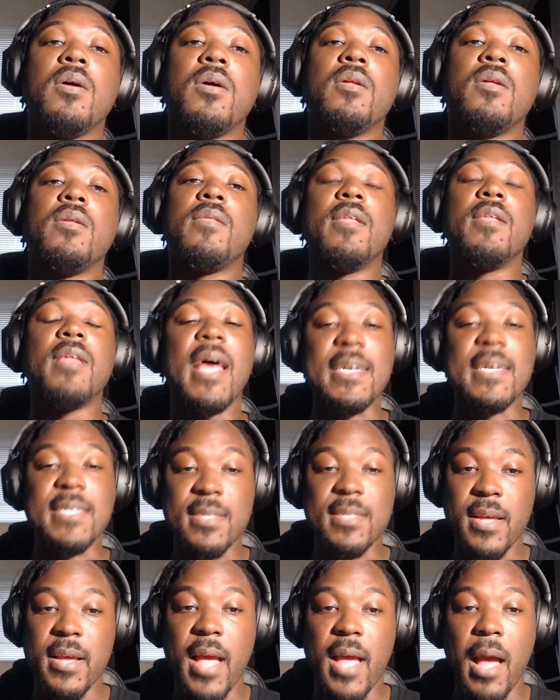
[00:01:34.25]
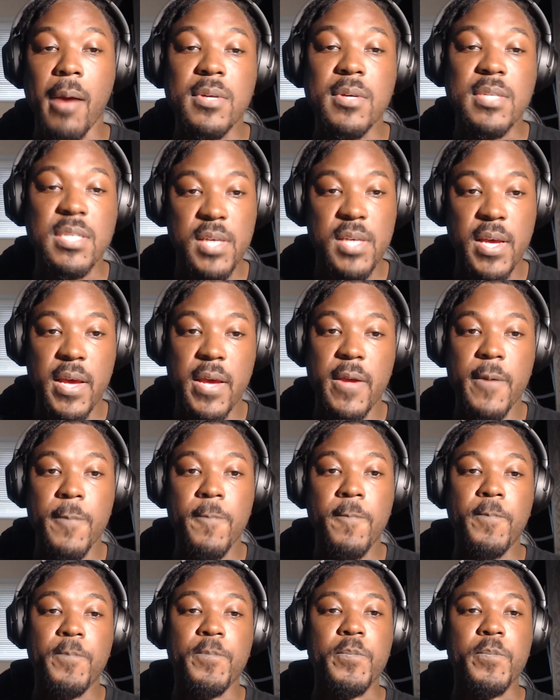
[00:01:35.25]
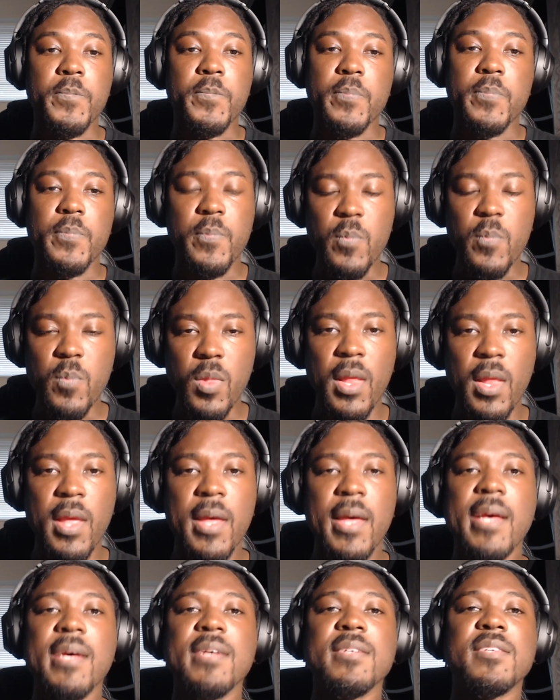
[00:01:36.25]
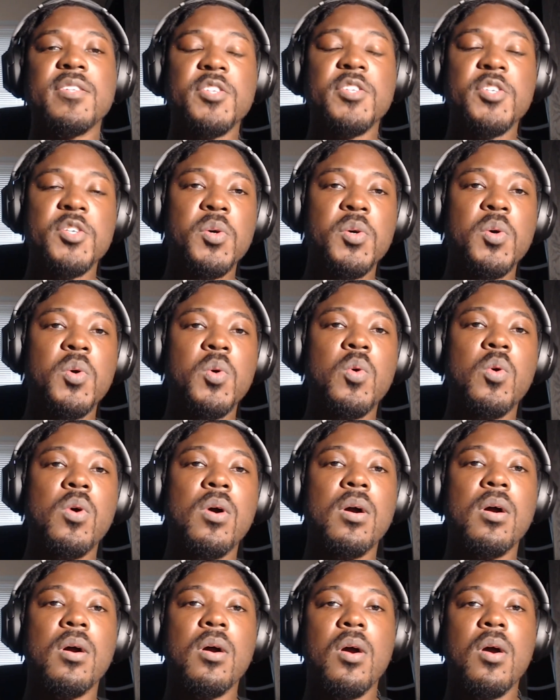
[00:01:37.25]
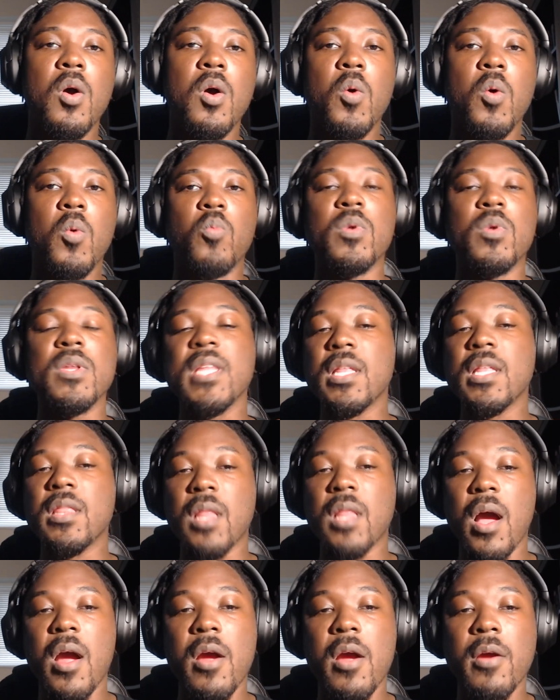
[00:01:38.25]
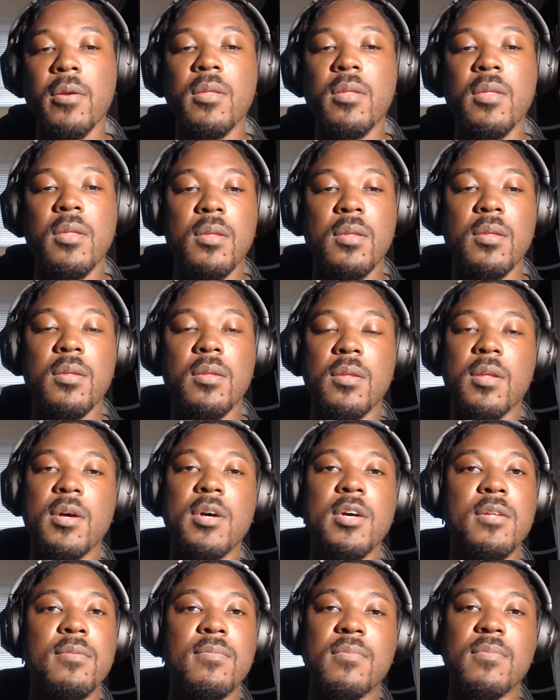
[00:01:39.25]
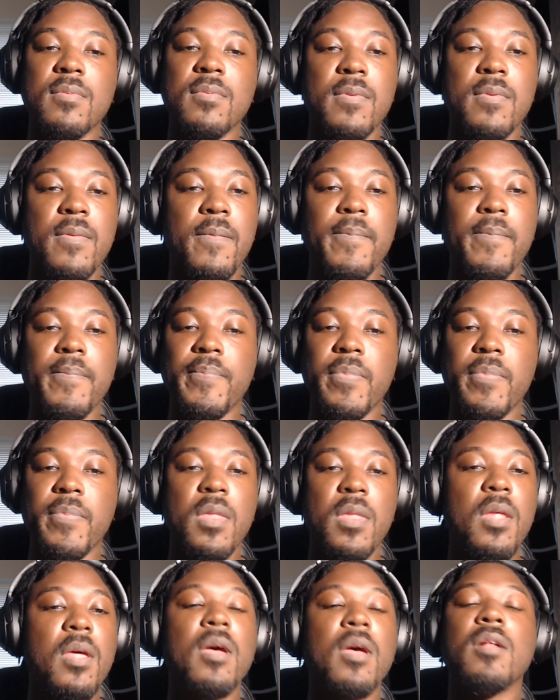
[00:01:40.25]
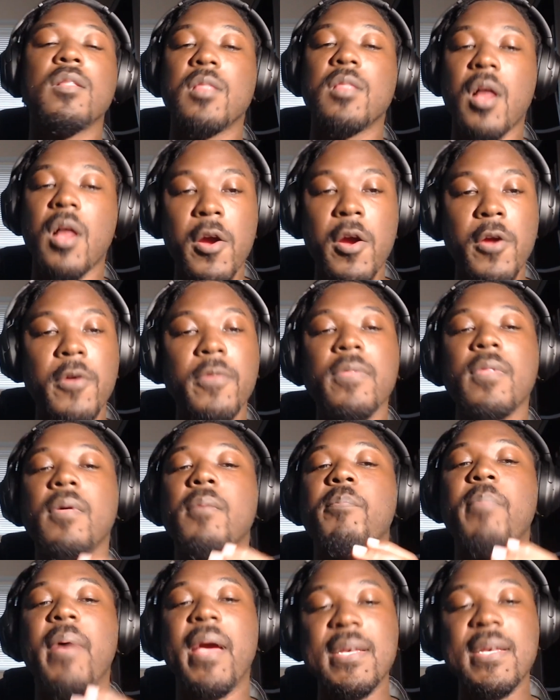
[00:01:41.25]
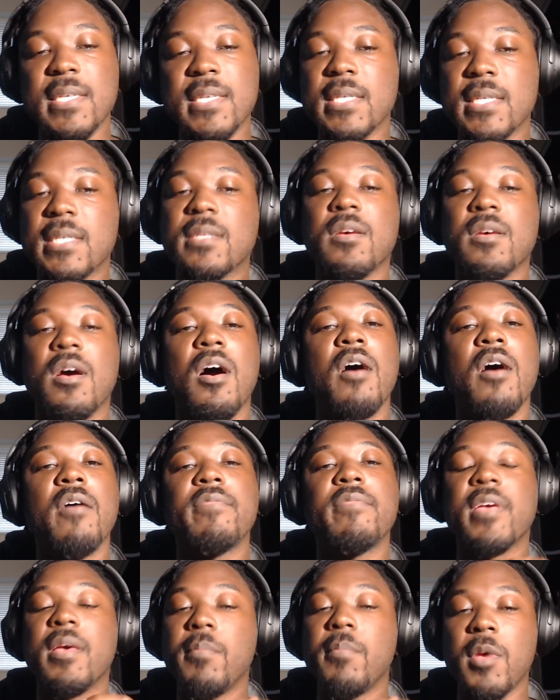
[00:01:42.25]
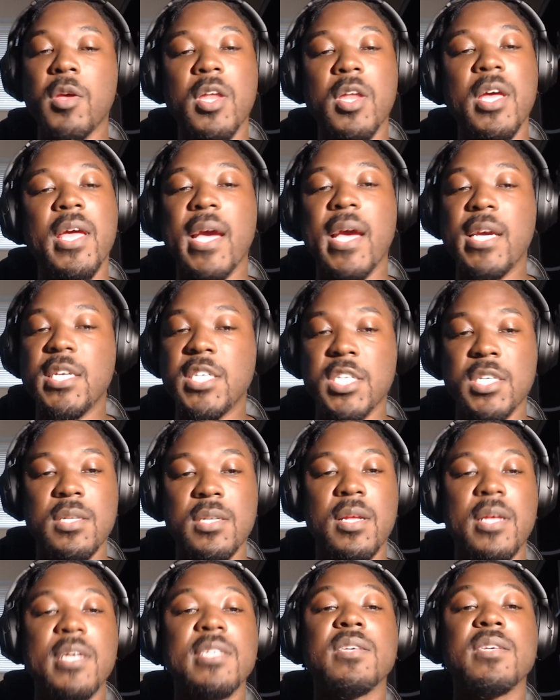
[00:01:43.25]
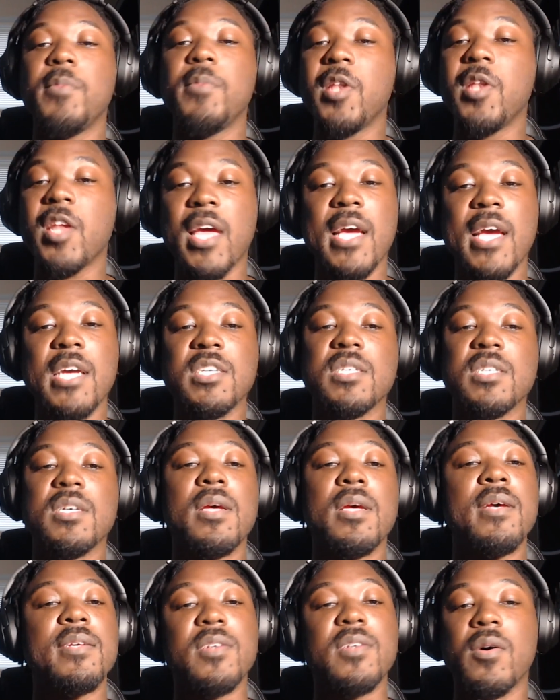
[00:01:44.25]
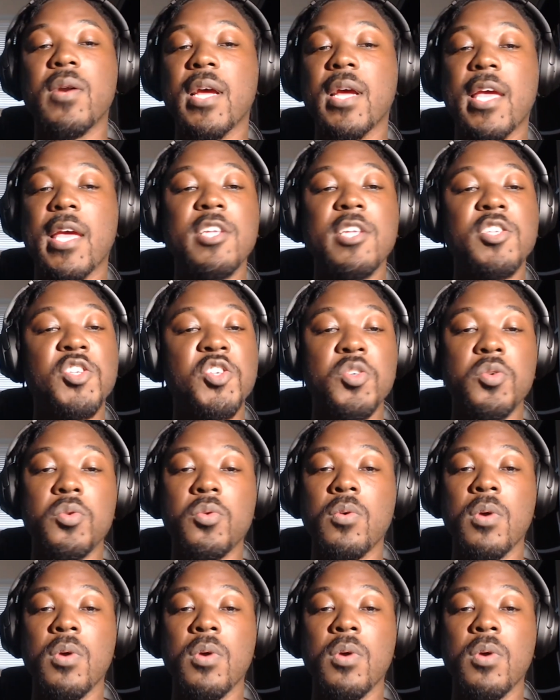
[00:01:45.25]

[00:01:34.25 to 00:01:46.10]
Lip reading: The next thing I would say is to really the learn the basics of communication because communication is going to get you